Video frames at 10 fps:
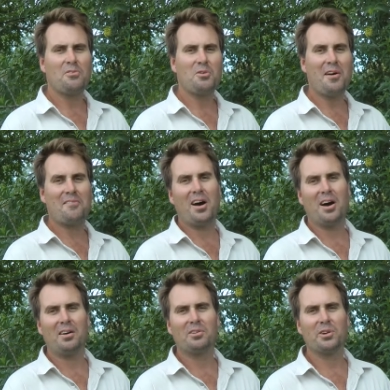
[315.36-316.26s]
if you have
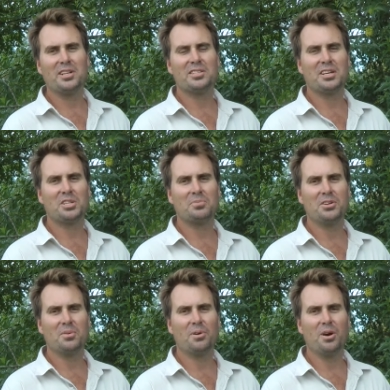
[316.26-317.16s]
a green cestrum
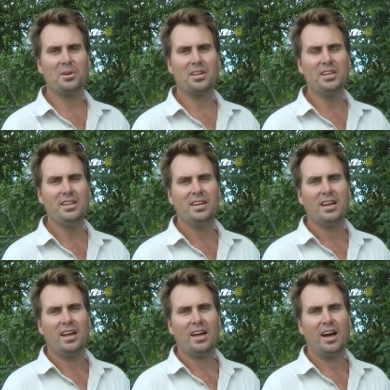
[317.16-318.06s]
on your property
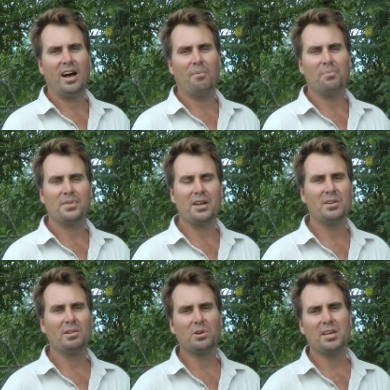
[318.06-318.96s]
um,
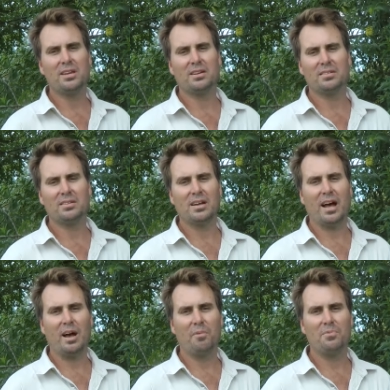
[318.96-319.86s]
and you're looking
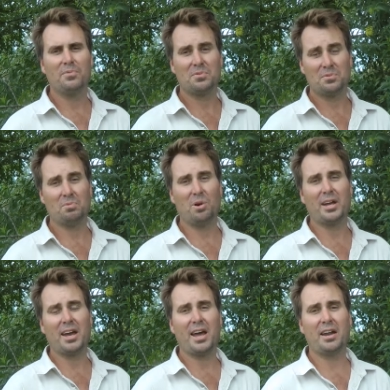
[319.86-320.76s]
um, to
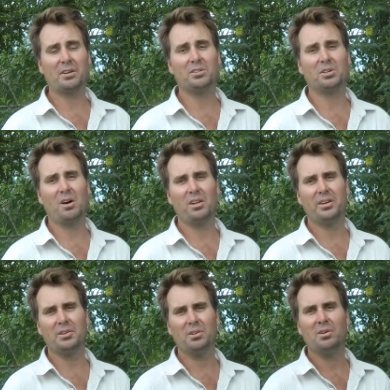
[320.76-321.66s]
work out how to
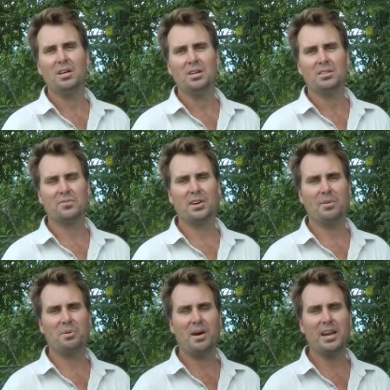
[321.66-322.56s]
control it or
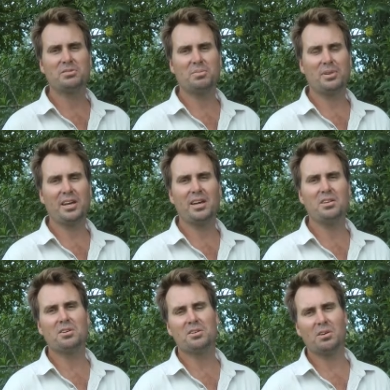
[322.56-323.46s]
develop a management
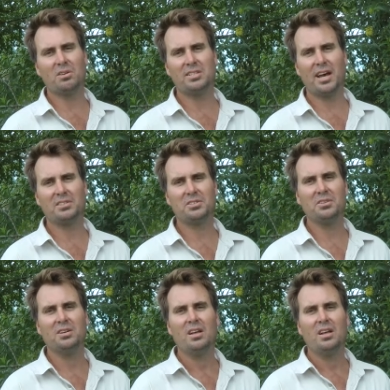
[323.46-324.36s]
plan, you can contact
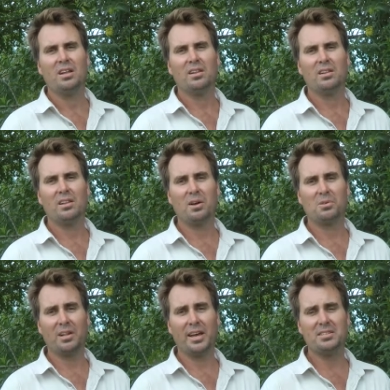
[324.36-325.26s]
your
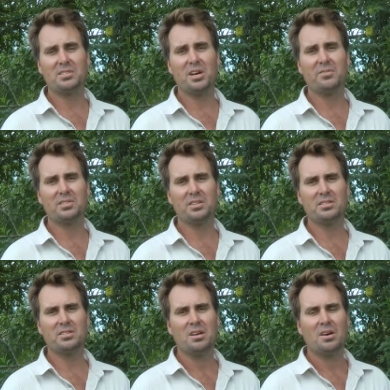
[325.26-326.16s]
local land
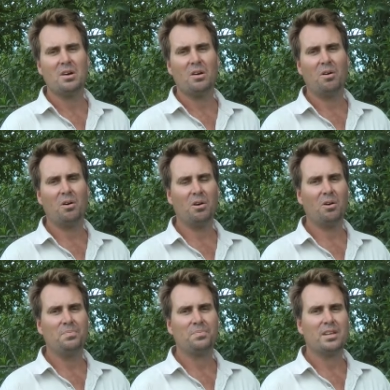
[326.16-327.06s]
services, or